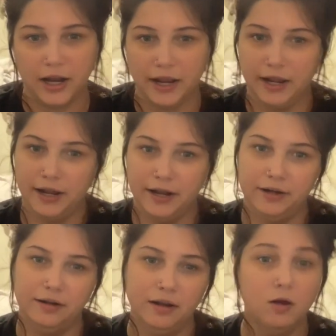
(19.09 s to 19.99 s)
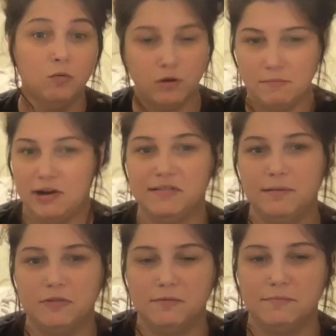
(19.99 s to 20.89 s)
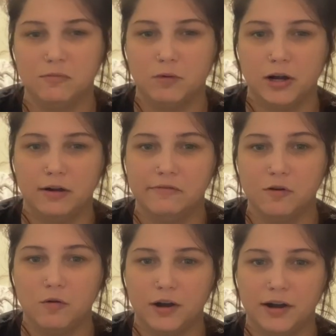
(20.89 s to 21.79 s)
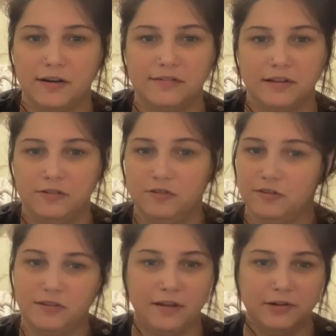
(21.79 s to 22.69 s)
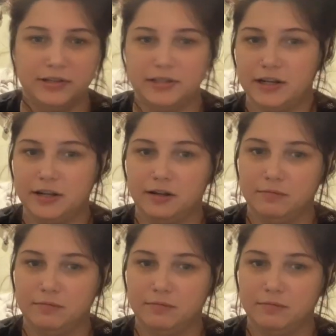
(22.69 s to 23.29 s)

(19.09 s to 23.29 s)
and what my symptoms were, of course, and just everything